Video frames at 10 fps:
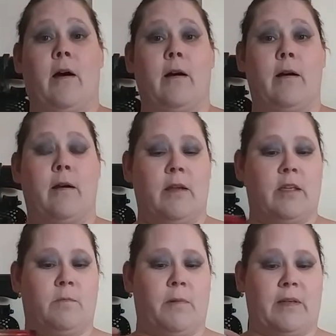are
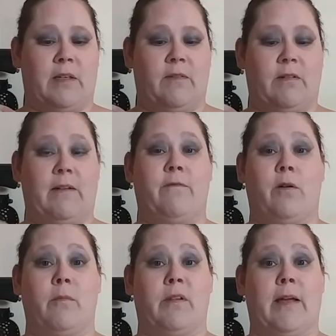specifically
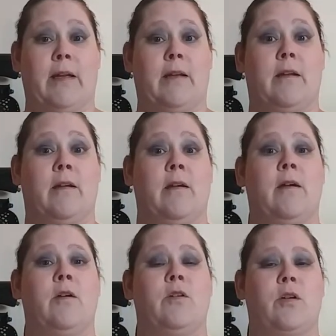formulated
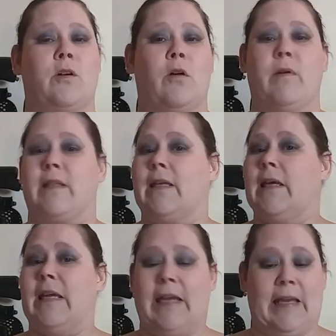to go with
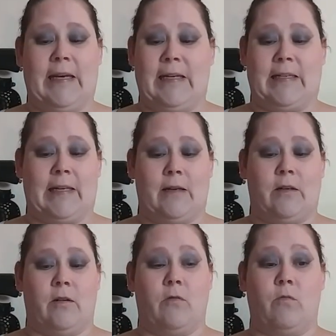any skin
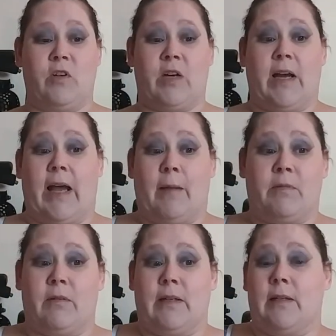tone, which I
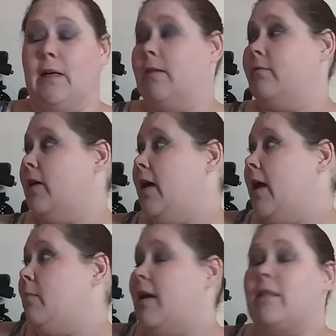absolutely love. And
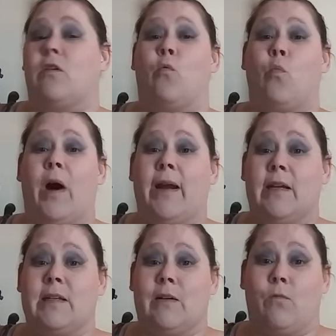I'm like the
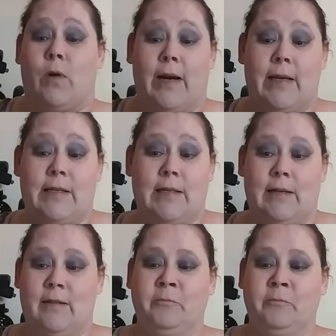whitest of white,